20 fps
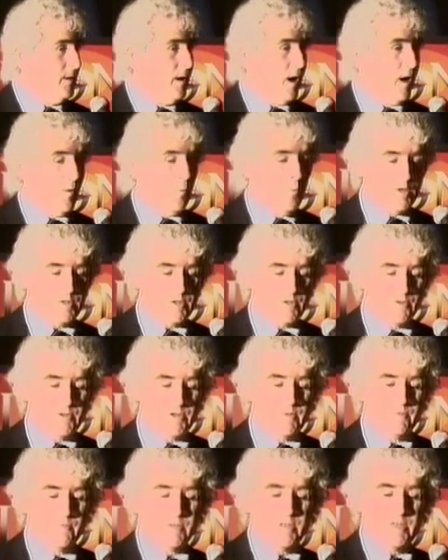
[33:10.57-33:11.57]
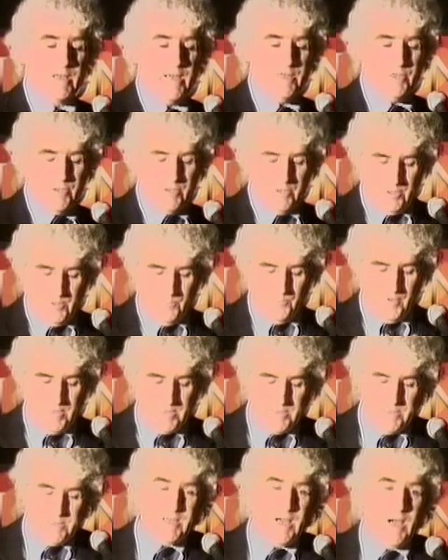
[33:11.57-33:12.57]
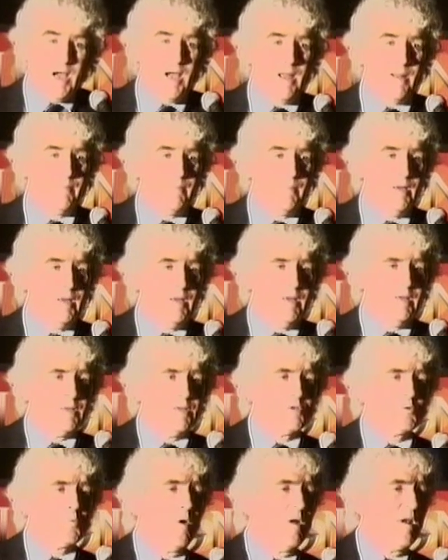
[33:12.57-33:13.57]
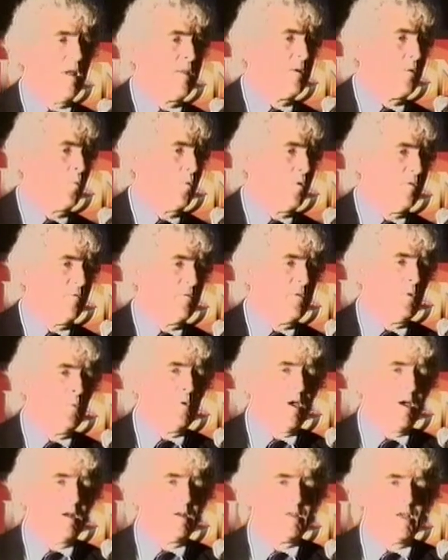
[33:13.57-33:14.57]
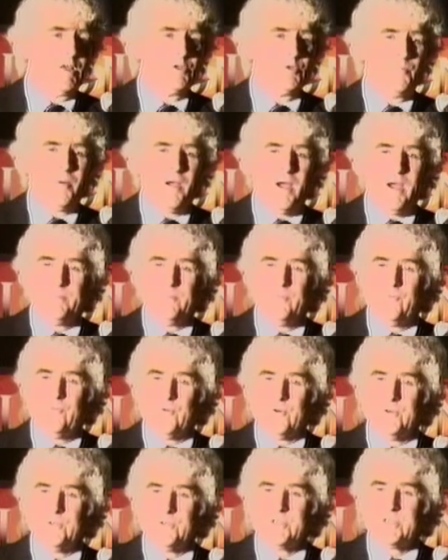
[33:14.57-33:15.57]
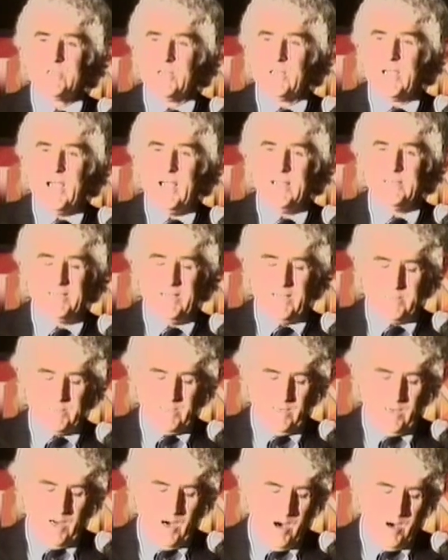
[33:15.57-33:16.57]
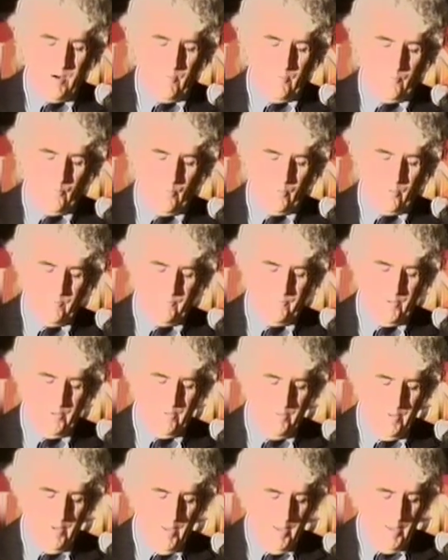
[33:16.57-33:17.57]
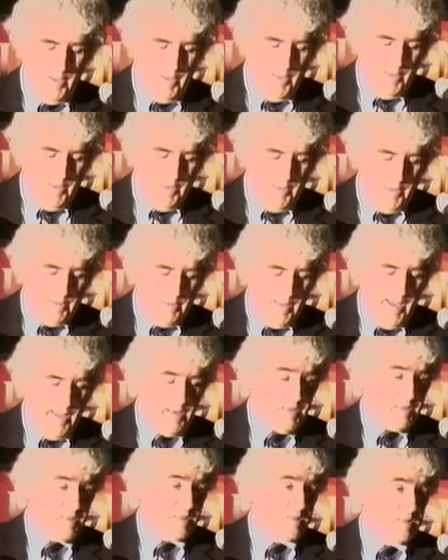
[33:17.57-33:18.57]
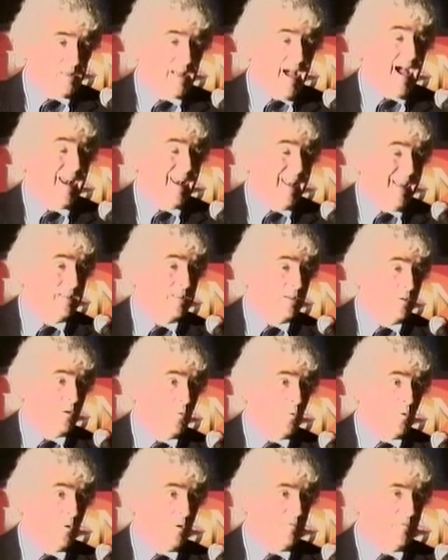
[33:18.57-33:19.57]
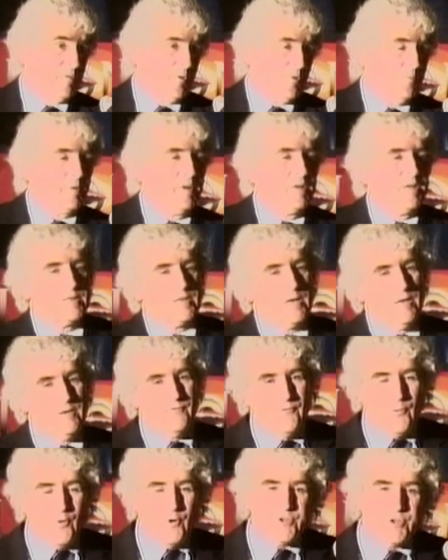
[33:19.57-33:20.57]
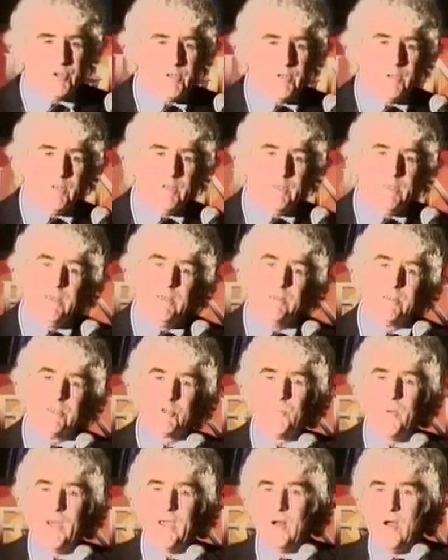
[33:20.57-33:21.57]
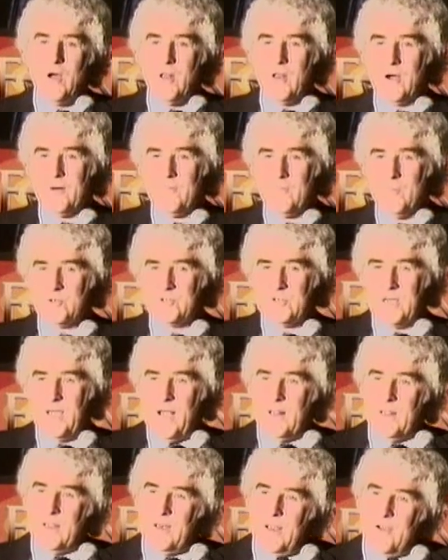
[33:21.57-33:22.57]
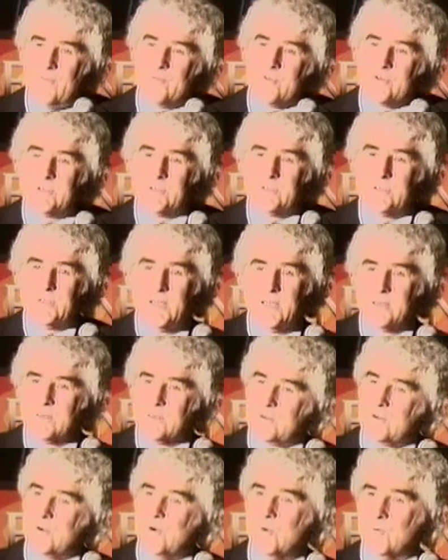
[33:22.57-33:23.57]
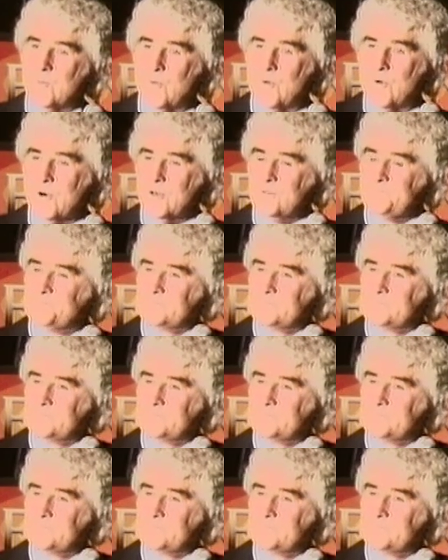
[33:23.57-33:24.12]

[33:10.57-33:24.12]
our Western civilization at the present time. There's one other worldview we ought to touch upon before, just in contexting our own worldview. And that is the dialectical worldview, because unfortunately, despite all our most gallant efforts at the end of the Cold War